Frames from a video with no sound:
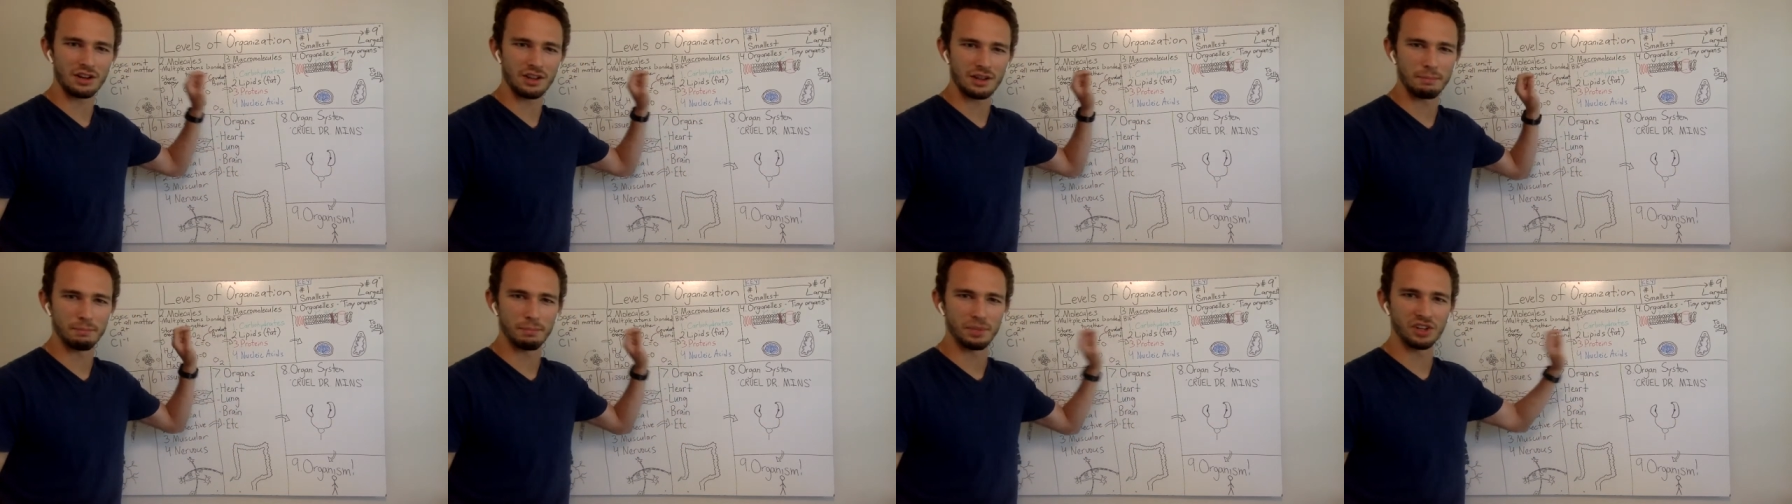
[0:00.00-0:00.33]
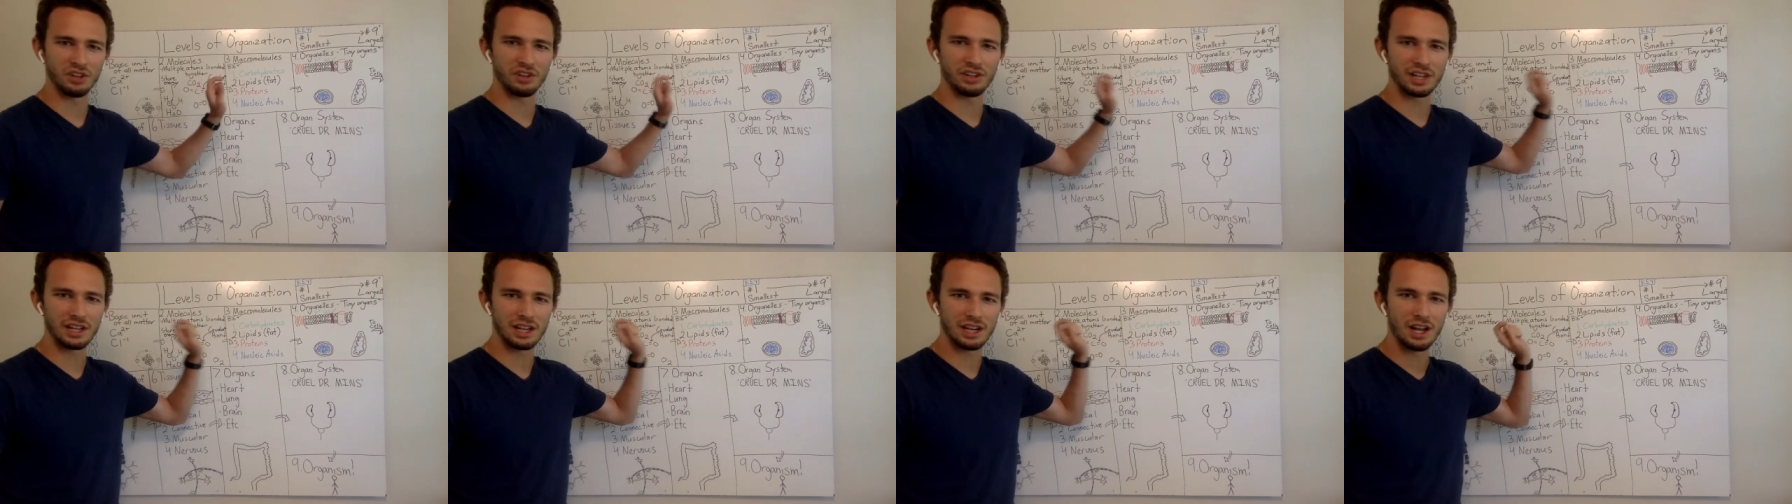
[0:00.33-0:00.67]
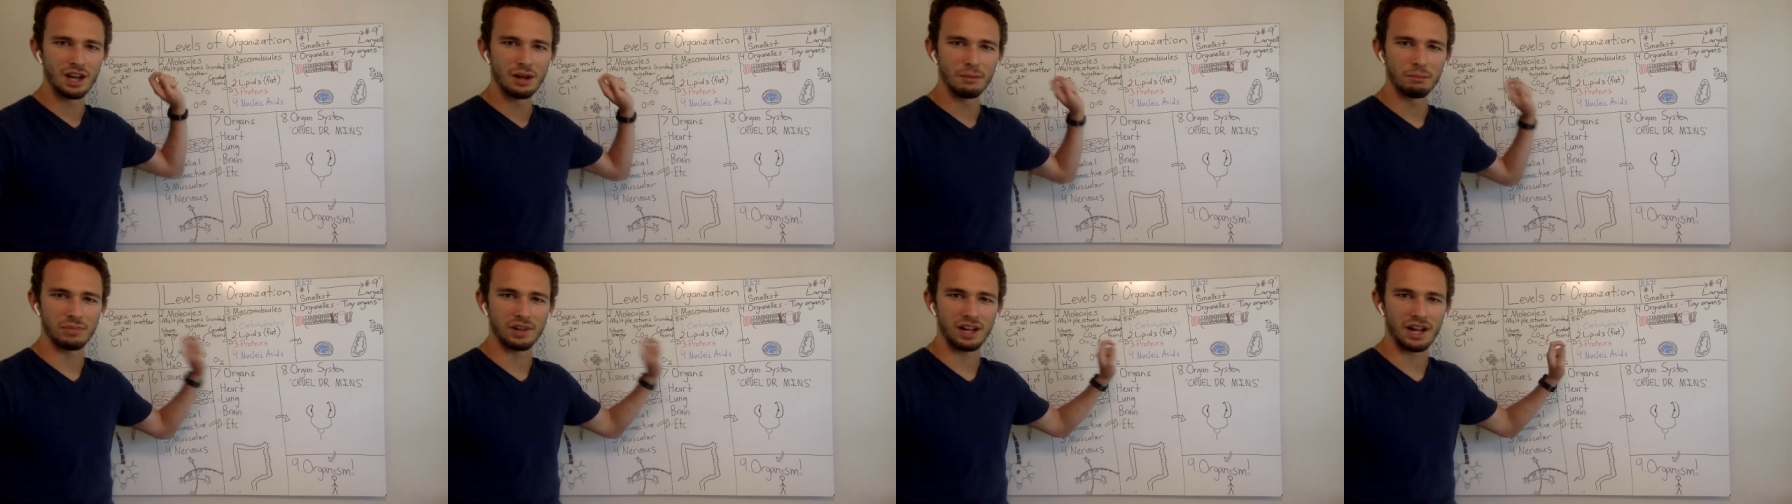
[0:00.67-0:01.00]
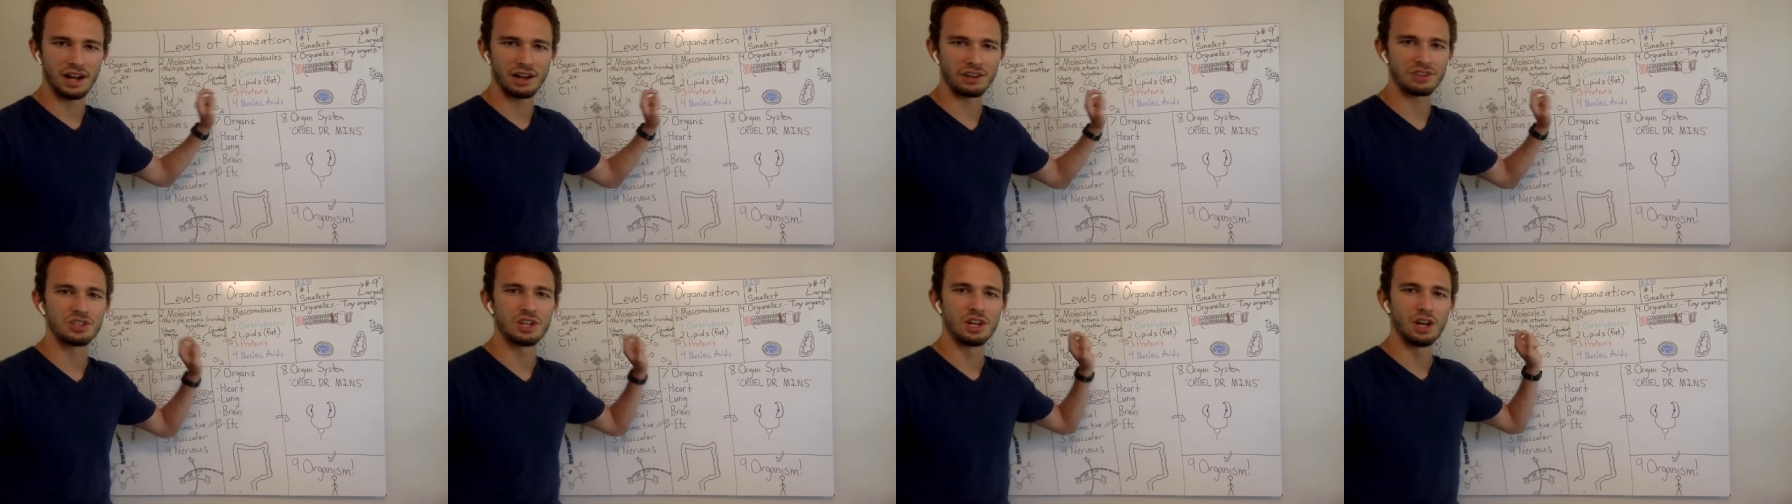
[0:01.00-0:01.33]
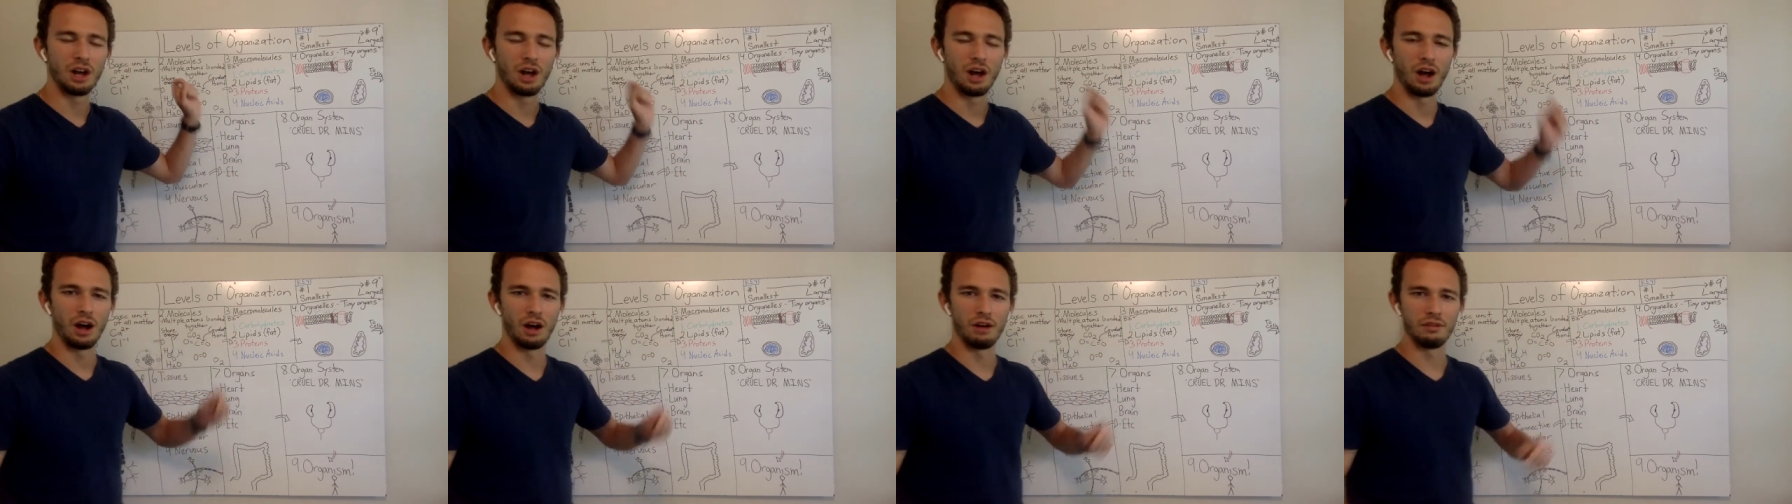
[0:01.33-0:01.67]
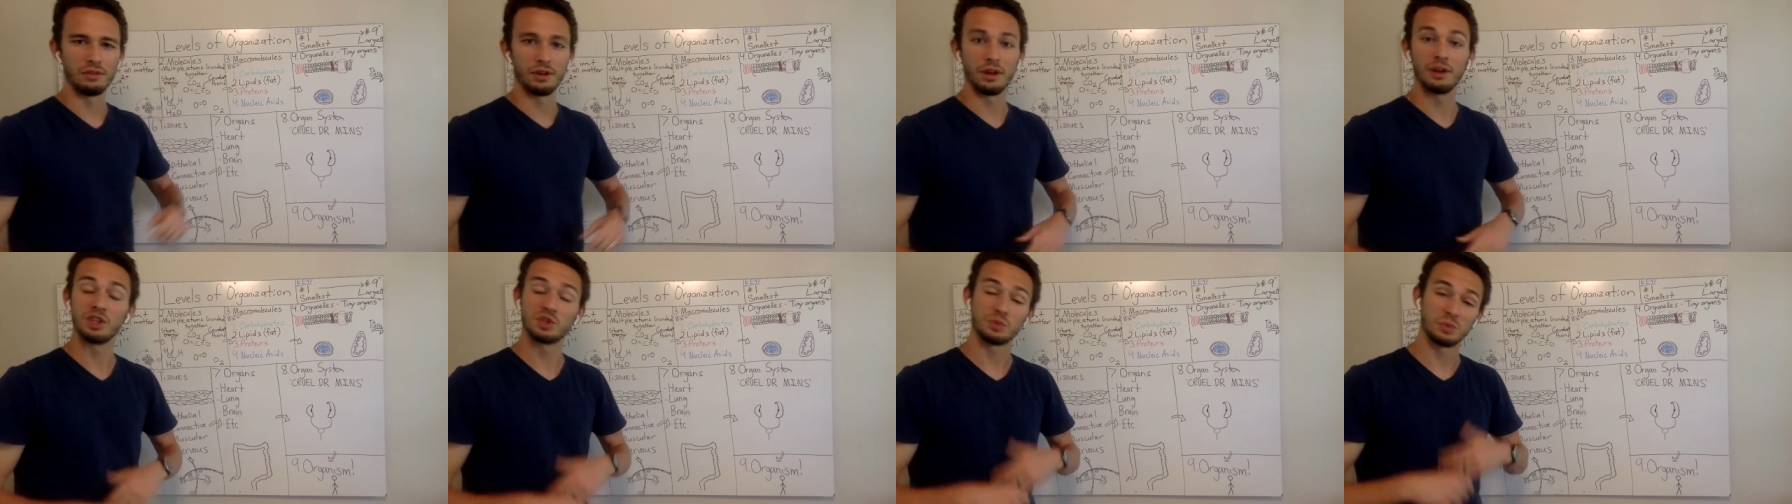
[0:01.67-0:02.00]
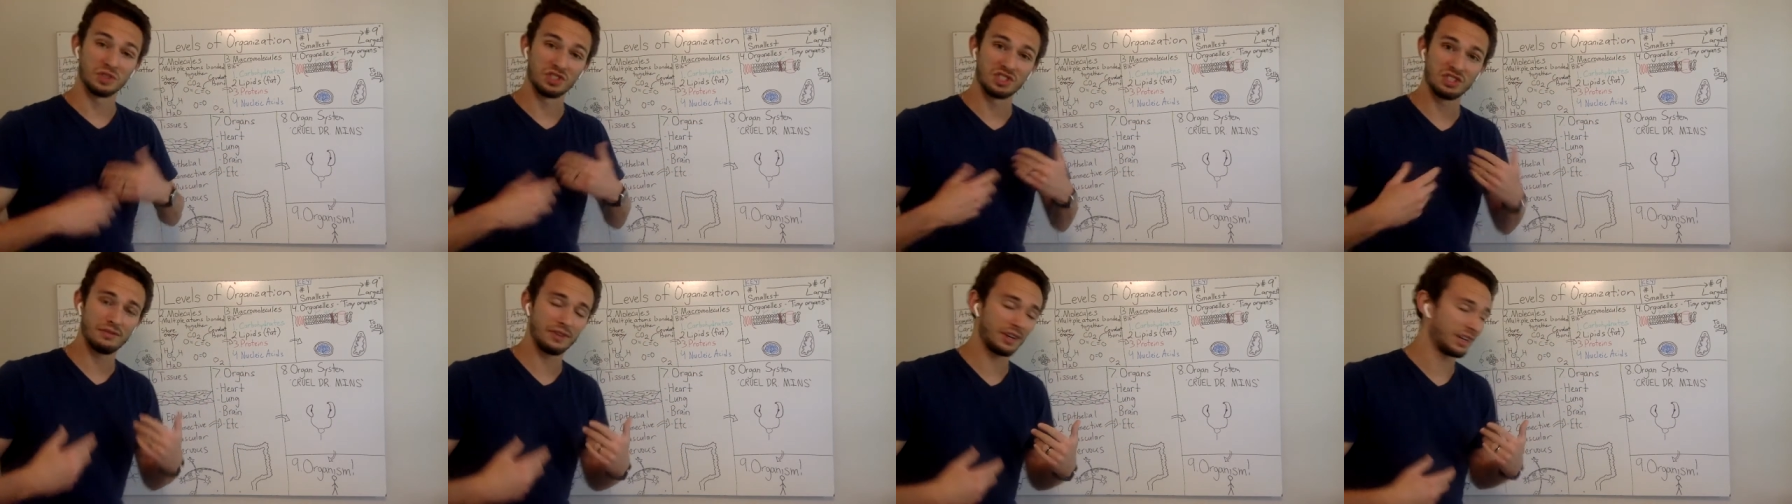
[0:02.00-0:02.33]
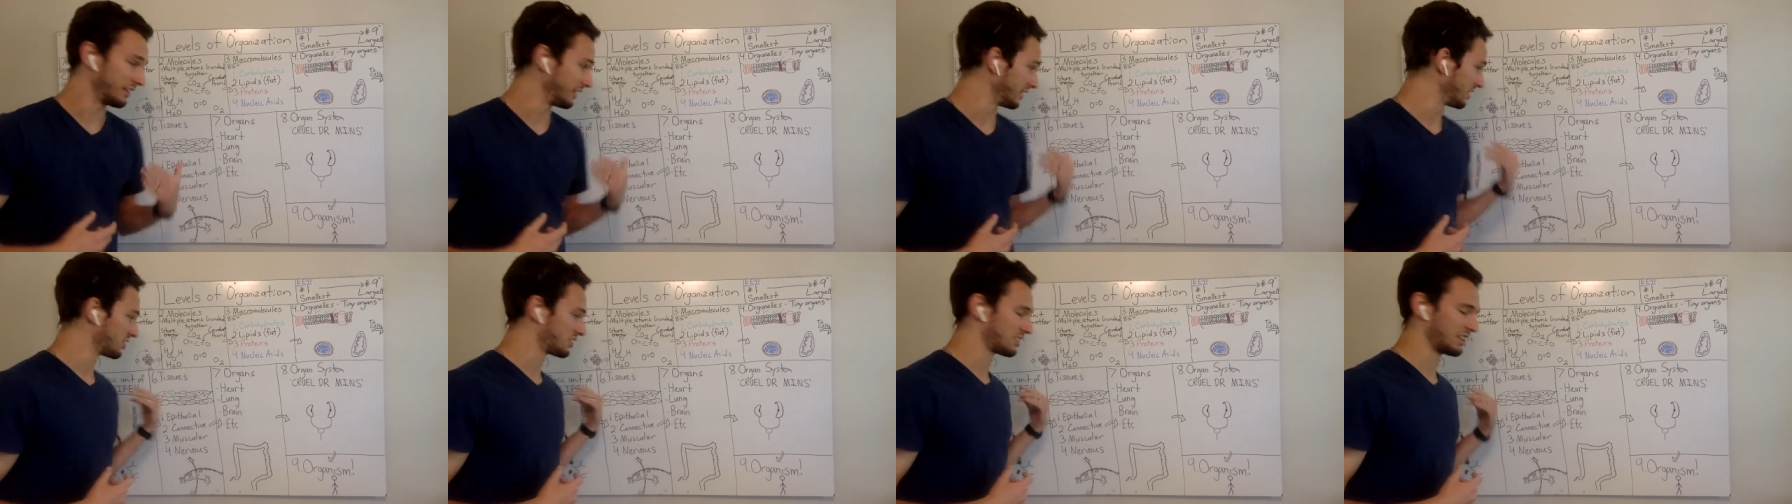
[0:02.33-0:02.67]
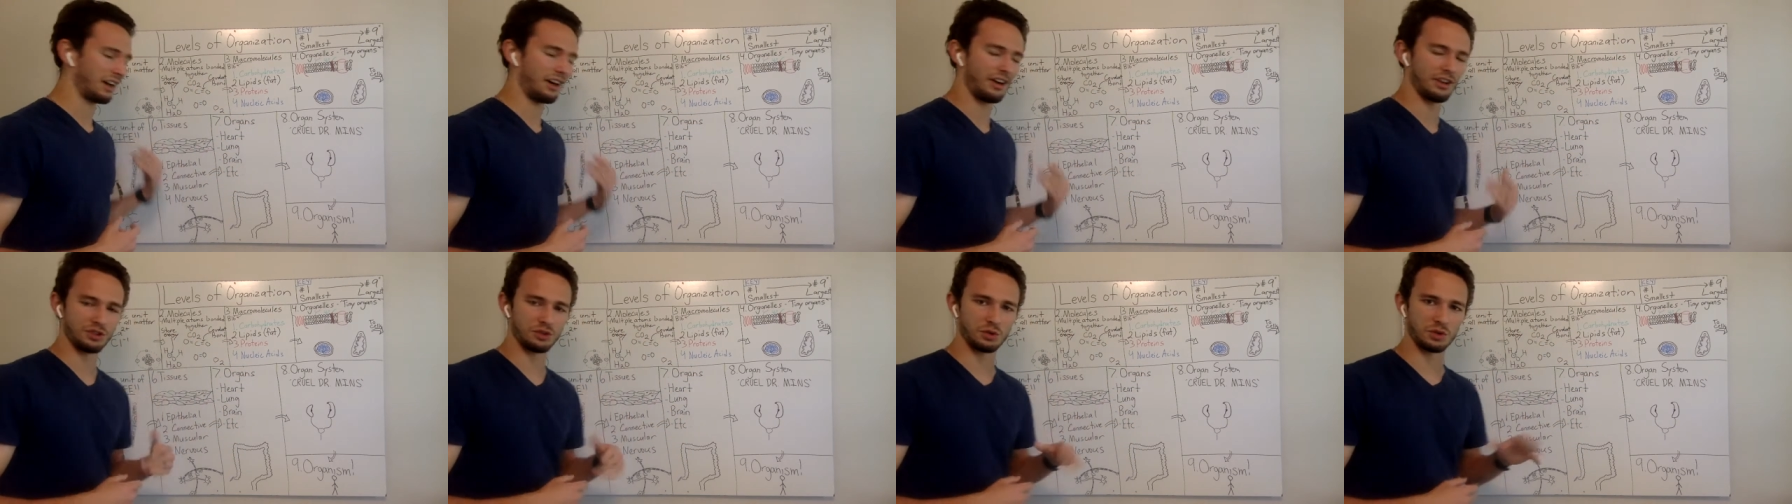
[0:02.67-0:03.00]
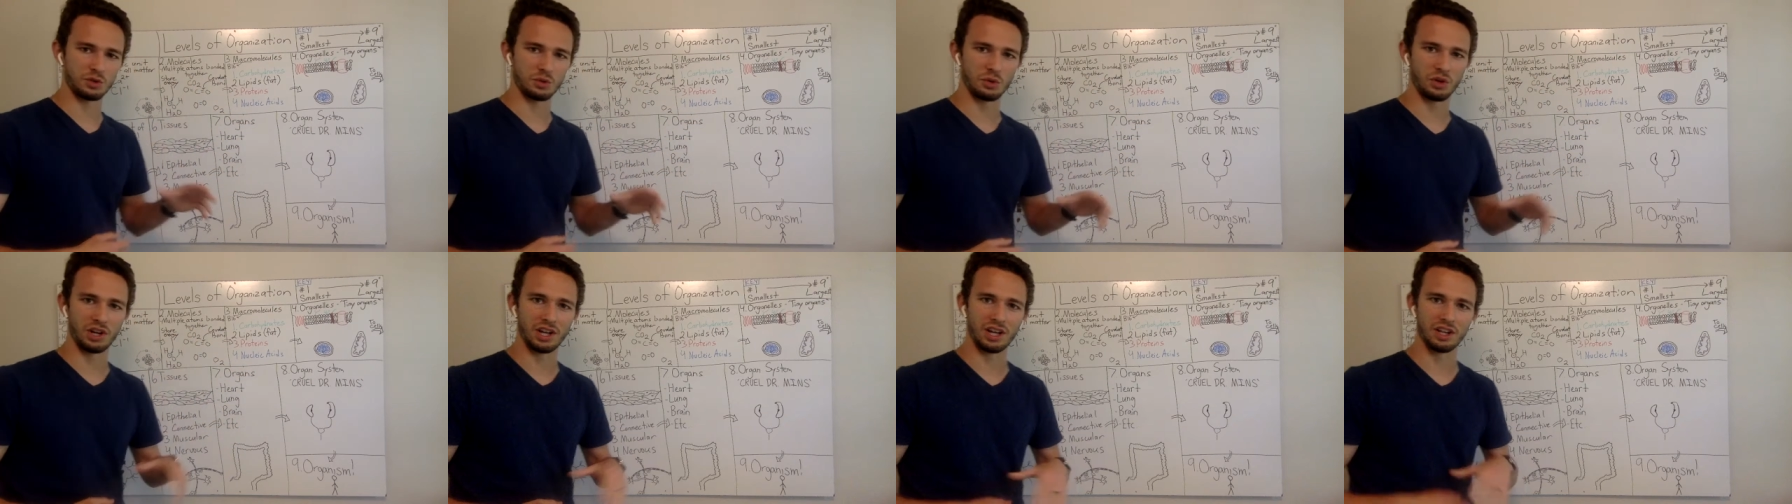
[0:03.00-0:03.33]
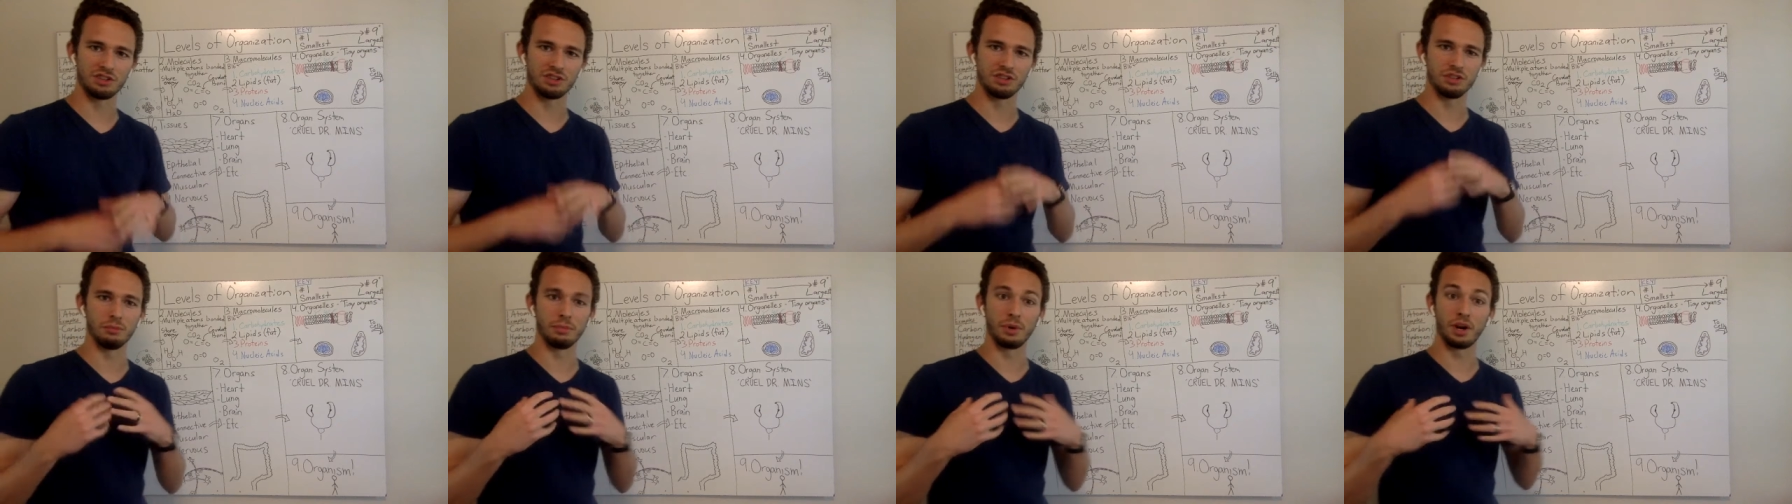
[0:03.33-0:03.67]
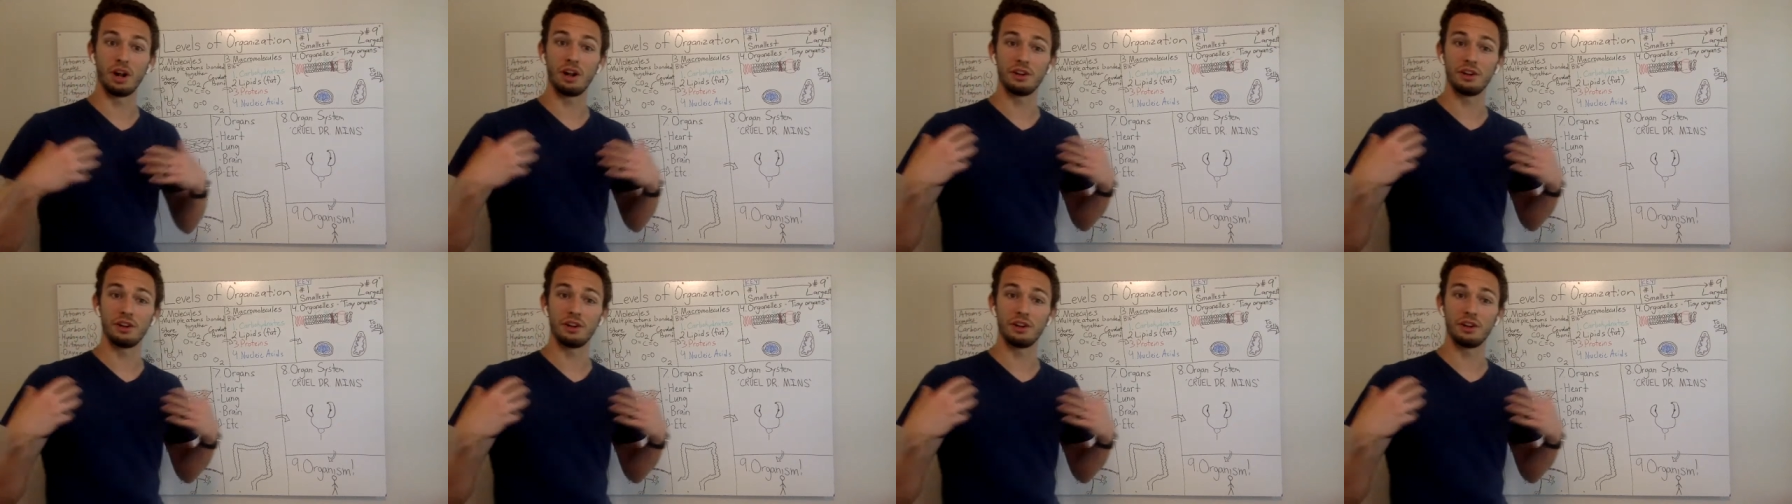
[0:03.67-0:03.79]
They are the building blocks of specifically cells, which we'll get to,